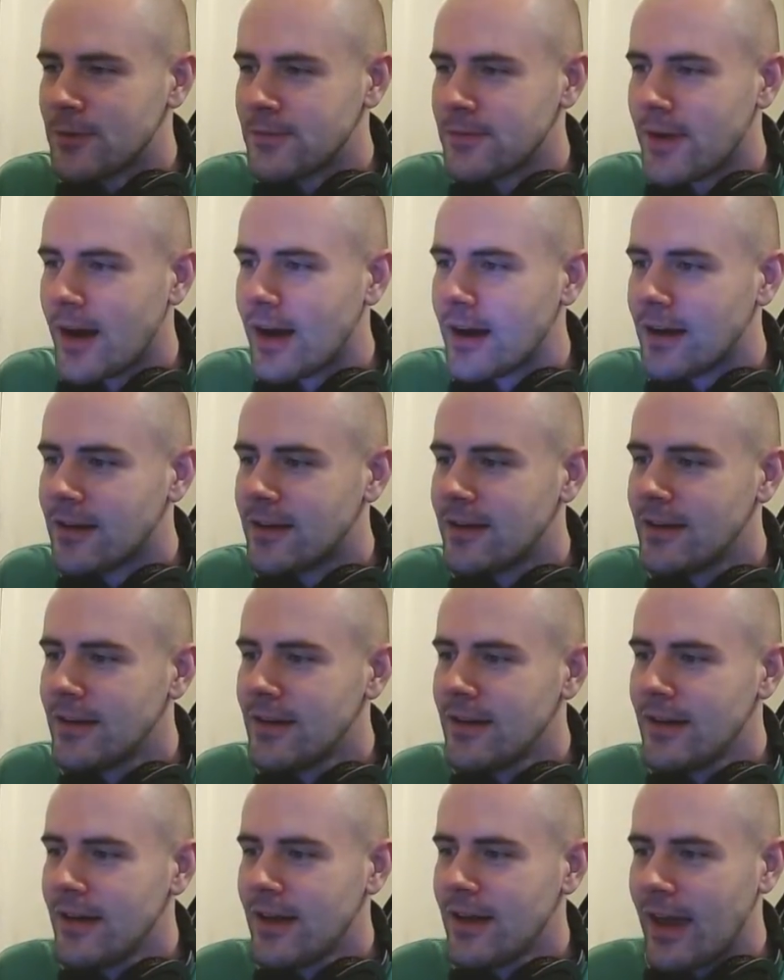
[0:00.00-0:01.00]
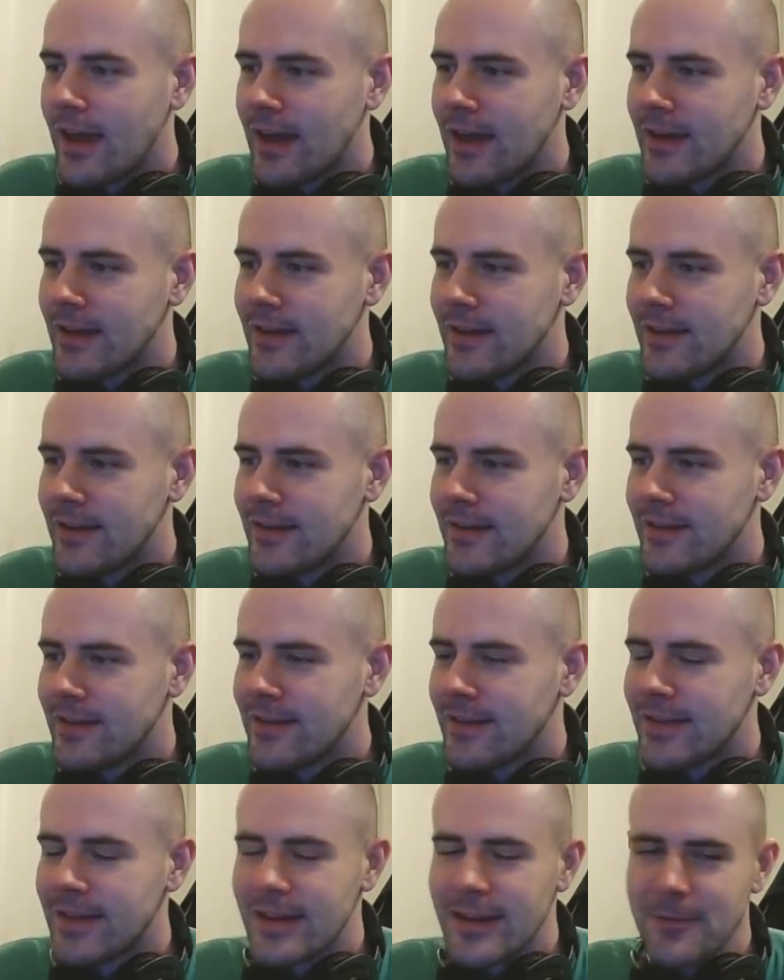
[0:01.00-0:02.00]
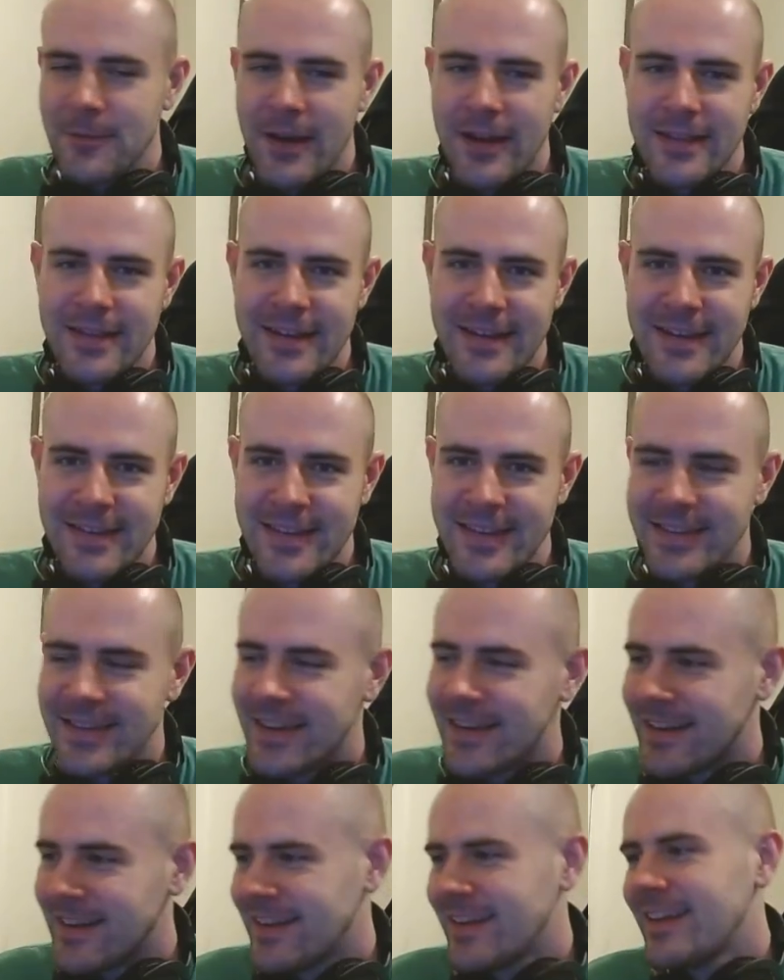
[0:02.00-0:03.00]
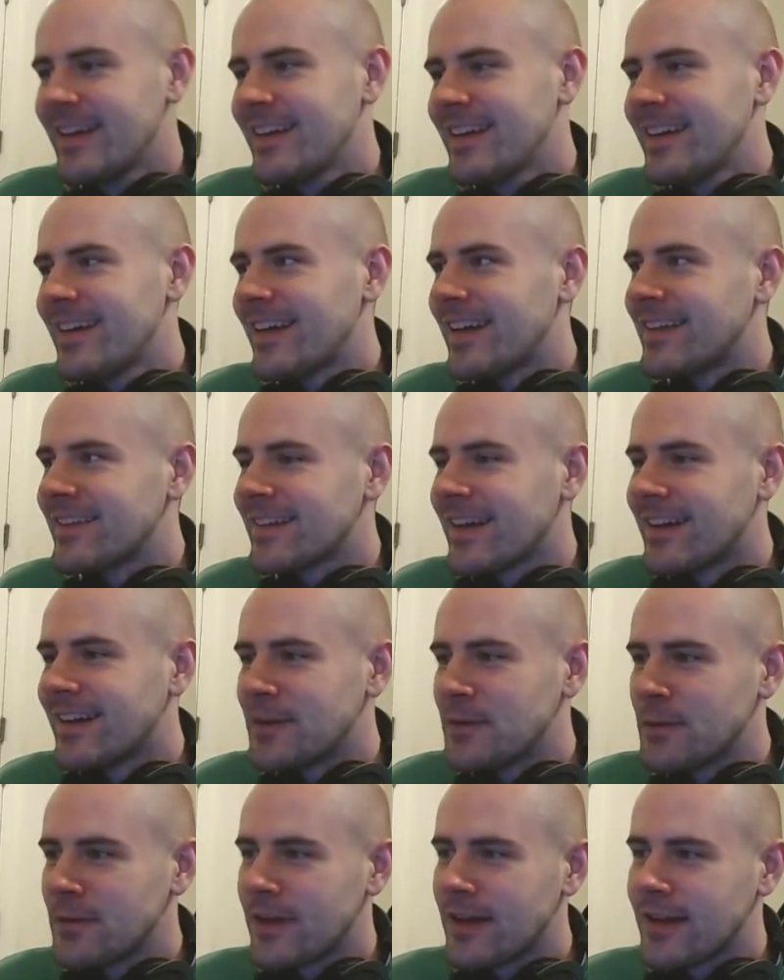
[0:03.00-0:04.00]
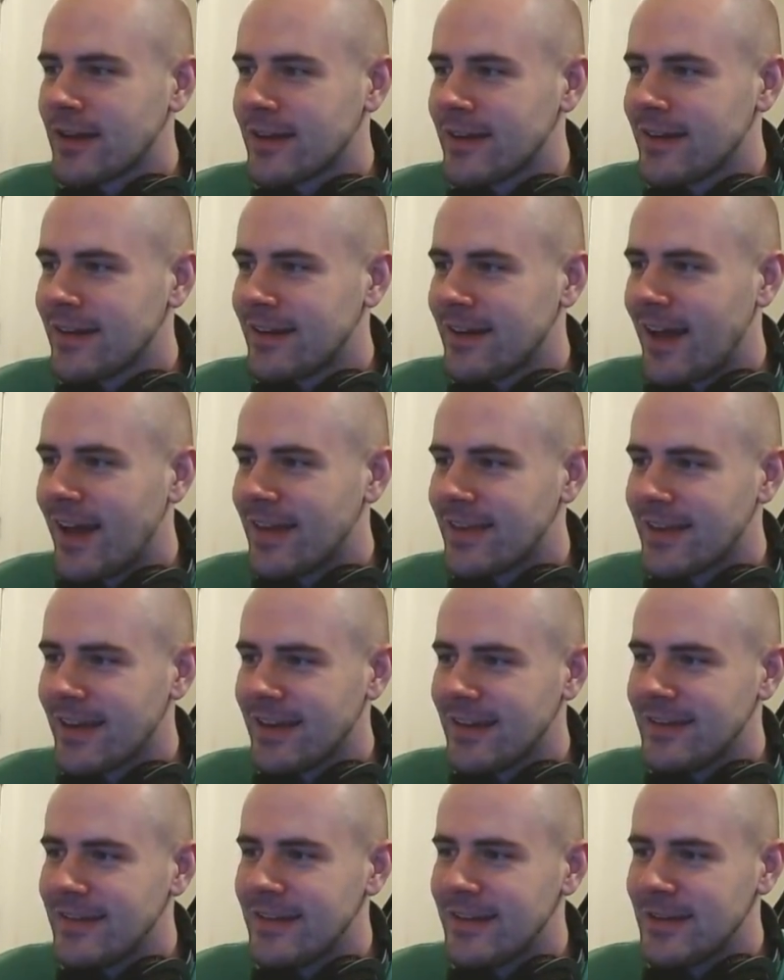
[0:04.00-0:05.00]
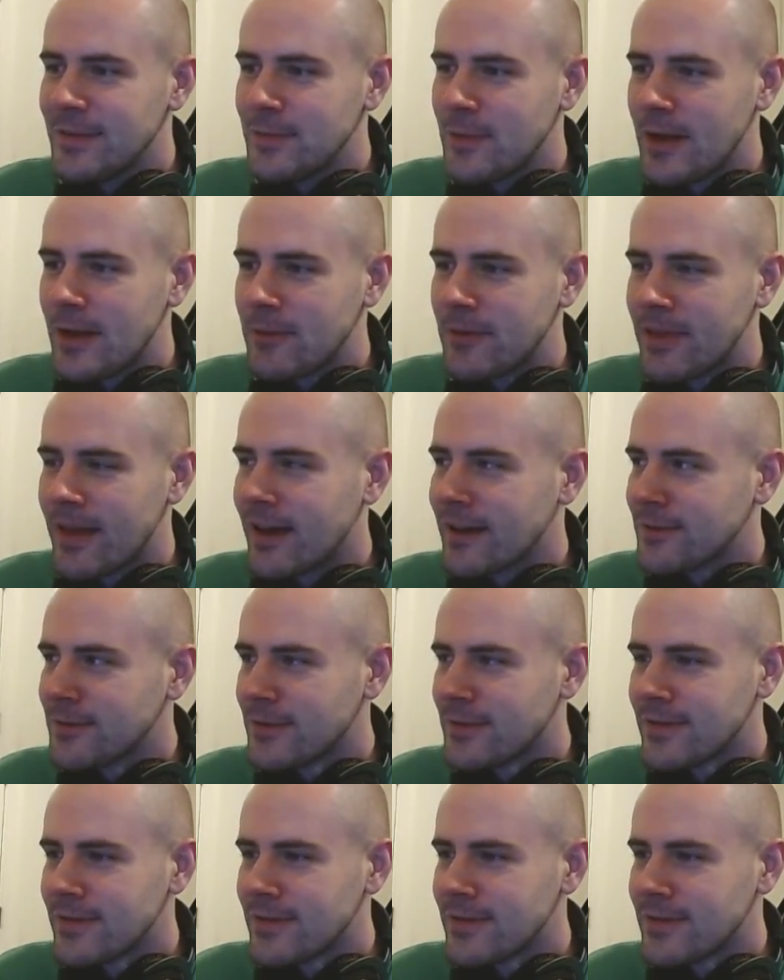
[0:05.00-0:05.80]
file. And the thing about this is that it's kind of like SAED spam with extra